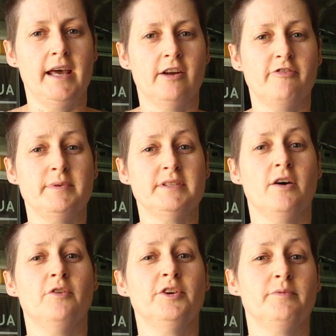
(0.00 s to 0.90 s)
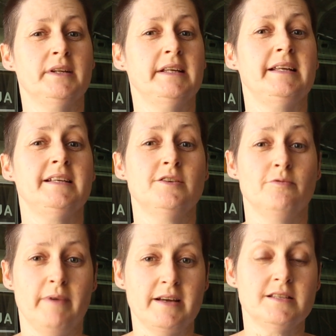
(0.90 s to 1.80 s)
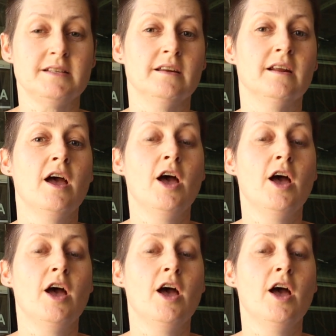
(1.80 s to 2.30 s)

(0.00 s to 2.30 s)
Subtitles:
and I've been told I really need to rest it